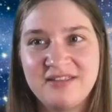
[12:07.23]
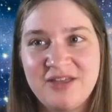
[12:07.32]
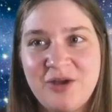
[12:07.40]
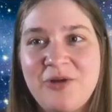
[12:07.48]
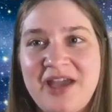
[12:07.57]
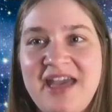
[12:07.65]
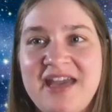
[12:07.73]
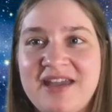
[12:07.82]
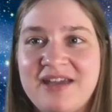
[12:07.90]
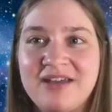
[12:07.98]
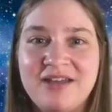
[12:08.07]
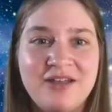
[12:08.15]
Okay,
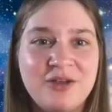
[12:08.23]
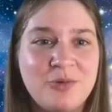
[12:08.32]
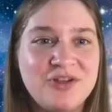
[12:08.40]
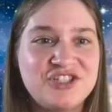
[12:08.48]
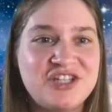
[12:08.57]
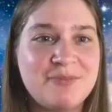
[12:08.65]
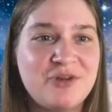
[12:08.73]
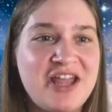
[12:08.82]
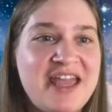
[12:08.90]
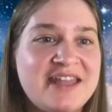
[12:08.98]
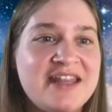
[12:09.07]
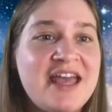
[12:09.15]
question number
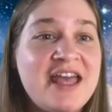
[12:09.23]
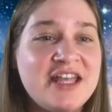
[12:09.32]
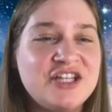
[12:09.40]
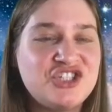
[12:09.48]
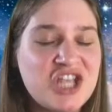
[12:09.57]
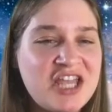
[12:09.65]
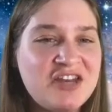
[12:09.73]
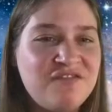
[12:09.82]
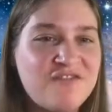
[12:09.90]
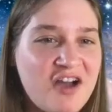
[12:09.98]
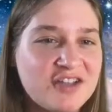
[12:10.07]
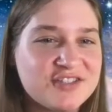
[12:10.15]
8. Jane
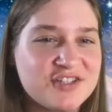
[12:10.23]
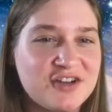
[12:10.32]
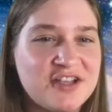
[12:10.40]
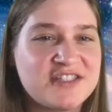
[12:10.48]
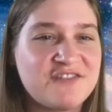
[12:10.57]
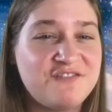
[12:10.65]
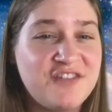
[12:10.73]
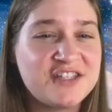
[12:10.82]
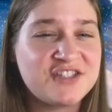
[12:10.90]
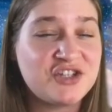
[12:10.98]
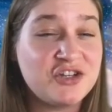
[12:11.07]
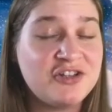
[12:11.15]
Foster is a
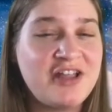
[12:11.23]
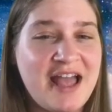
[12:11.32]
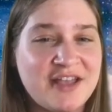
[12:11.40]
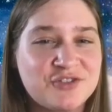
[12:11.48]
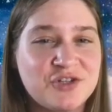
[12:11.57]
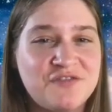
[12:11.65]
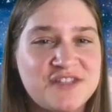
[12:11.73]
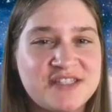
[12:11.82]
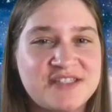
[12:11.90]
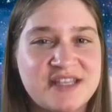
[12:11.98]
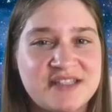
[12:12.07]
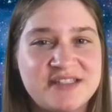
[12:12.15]
fictional
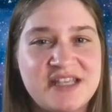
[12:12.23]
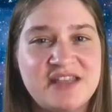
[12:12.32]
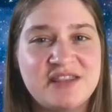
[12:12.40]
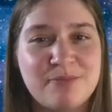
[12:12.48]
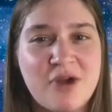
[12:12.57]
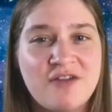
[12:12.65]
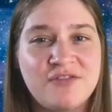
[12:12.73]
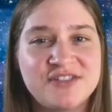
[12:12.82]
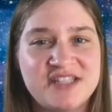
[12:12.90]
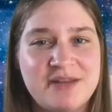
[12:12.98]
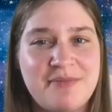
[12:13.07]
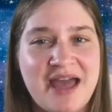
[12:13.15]
astrophysicist in the Marvel
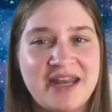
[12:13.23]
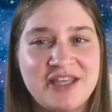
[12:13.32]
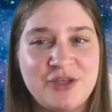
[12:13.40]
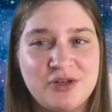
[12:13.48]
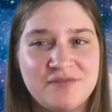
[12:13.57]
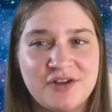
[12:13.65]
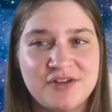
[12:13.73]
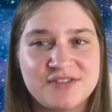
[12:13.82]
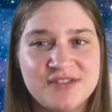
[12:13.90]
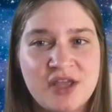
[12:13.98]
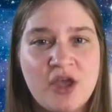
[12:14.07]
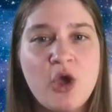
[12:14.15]
Cinematic
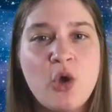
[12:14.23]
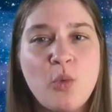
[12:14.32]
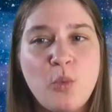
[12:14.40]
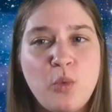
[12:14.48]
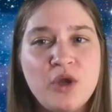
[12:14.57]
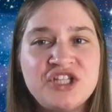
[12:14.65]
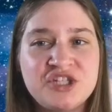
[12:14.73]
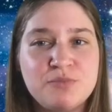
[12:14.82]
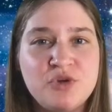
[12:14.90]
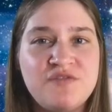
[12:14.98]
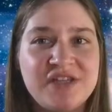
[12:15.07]
Universe. Which movie